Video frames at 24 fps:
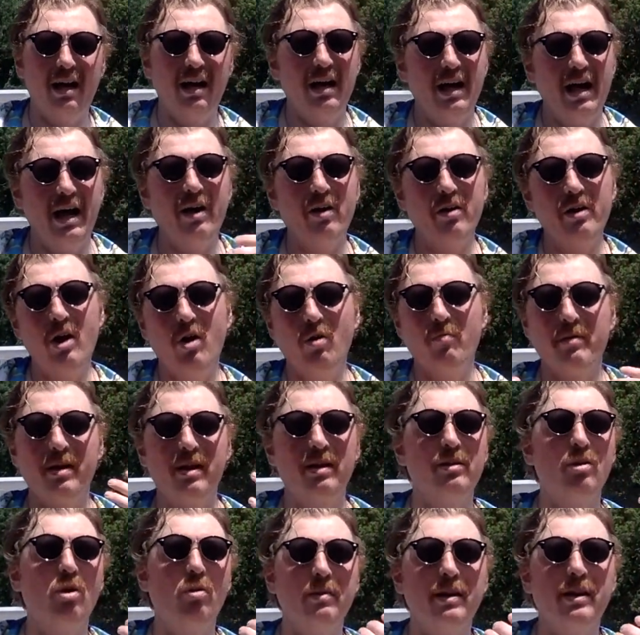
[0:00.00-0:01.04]
I don't know, man.
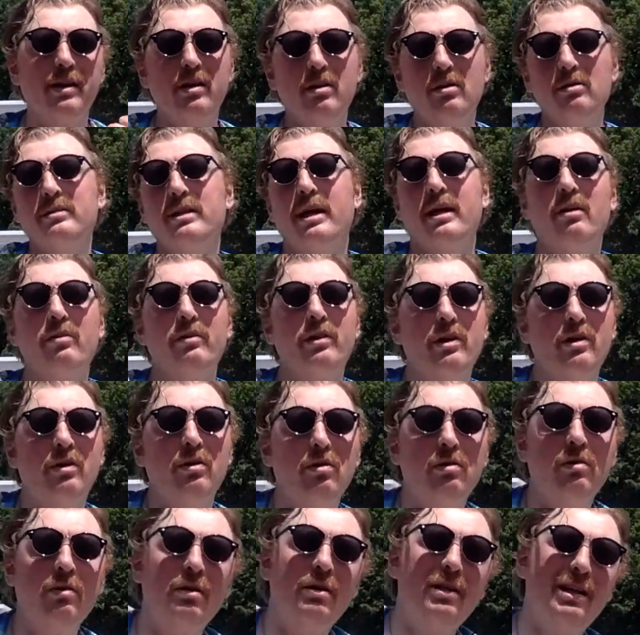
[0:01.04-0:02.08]
Nobody knows. I don't
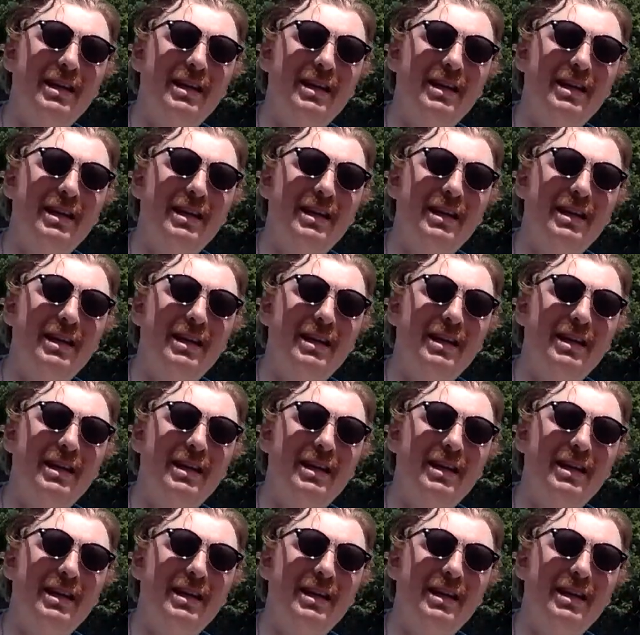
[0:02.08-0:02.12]
know.